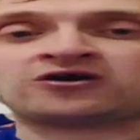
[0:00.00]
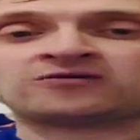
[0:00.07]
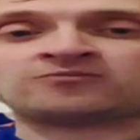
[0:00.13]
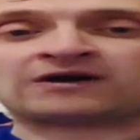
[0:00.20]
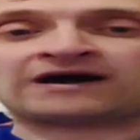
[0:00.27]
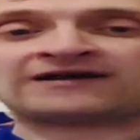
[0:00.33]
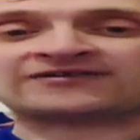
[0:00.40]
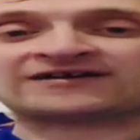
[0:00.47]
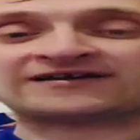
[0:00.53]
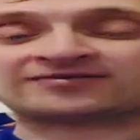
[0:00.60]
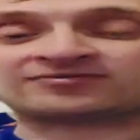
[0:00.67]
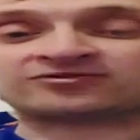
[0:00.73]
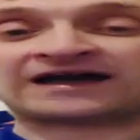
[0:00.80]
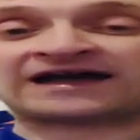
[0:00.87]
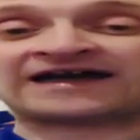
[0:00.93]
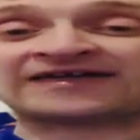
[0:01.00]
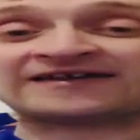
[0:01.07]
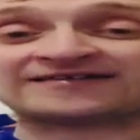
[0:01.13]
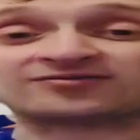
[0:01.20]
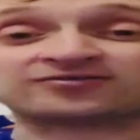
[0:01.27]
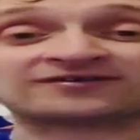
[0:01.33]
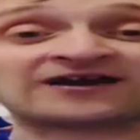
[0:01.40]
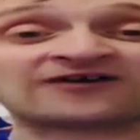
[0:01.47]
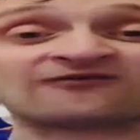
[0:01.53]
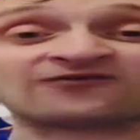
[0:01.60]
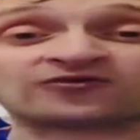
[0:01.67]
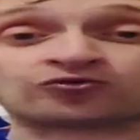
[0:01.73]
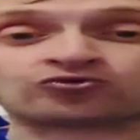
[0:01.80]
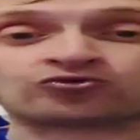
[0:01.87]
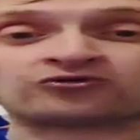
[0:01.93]
But I like to look out for
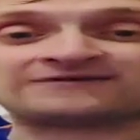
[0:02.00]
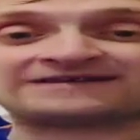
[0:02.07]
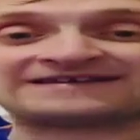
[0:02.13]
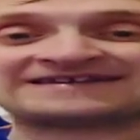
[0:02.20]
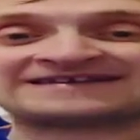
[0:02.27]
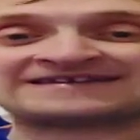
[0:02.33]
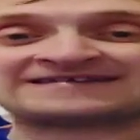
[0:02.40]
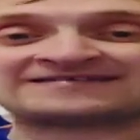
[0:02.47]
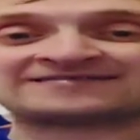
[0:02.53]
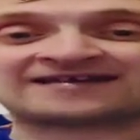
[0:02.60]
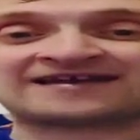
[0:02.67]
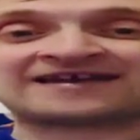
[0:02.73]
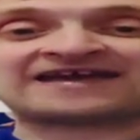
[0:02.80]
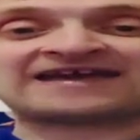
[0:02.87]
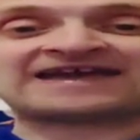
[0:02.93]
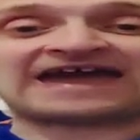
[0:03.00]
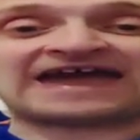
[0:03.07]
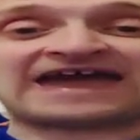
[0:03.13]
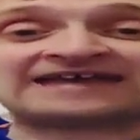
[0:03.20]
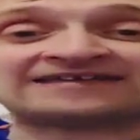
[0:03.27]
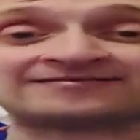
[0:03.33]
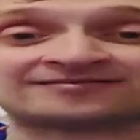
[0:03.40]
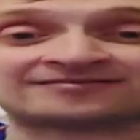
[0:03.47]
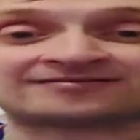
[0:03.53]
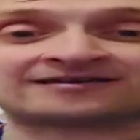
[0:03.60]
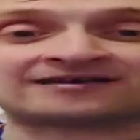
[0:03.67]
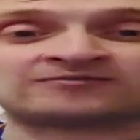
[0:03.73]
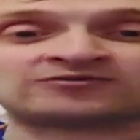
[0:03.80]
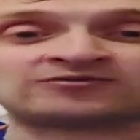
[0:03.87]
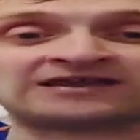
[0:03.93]
the two E's:
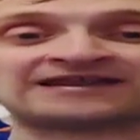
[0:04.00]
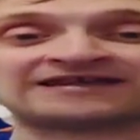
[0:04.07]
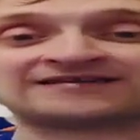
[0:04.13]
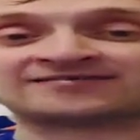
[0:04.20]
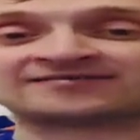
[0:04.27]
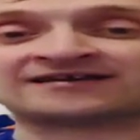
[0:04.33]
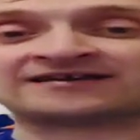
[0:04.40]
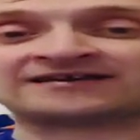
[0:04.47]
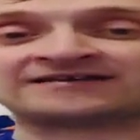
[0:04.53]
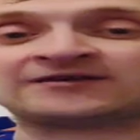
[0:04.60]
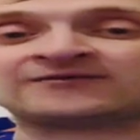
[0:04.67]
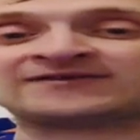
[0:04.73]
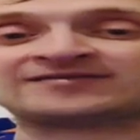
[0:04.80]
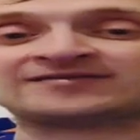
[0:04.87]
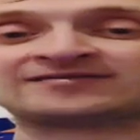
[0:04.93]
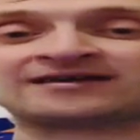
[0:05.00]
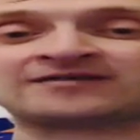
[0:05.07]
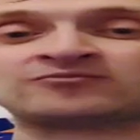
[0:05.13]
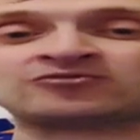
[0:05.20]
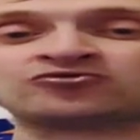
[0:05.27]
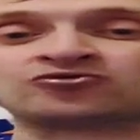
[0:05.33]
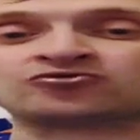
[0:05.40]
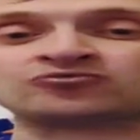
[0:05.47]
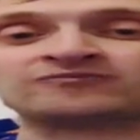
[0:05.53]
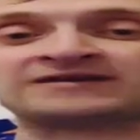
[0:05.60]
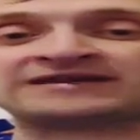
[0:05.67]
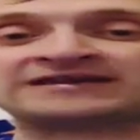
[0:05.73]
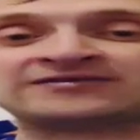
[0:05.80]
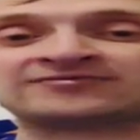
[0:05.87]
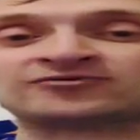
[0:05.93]
entertainment and exciting. Now, entertainment doesn't
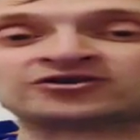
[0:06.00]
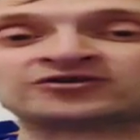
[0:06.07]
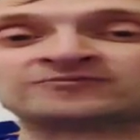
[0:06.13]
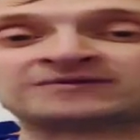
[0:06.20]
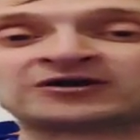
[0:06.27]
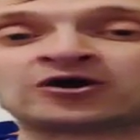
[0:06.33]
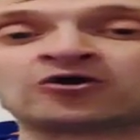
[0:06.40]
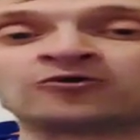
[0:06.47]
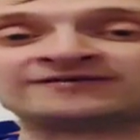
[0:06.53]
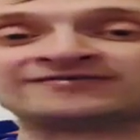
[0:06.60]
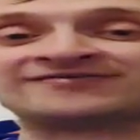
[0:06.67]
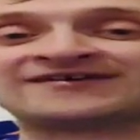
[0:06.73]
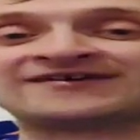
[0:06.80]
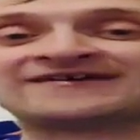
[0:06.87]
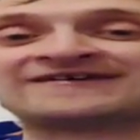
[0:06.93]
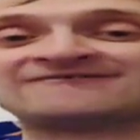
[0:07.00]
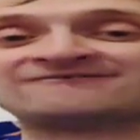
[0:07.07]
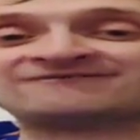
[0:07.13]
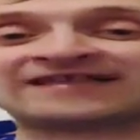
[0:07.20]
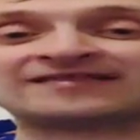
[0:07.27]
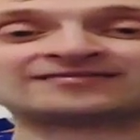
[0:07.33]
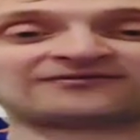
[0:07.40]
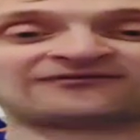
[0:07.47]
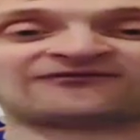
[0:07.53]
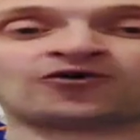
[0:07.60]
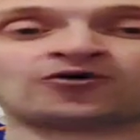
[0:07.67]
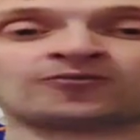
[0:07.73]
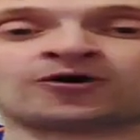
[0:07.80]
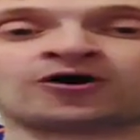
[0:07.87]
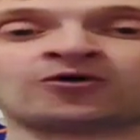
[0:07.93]
mean it's going to be always fancy
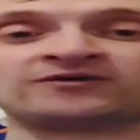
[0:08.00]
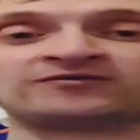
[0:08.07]
football.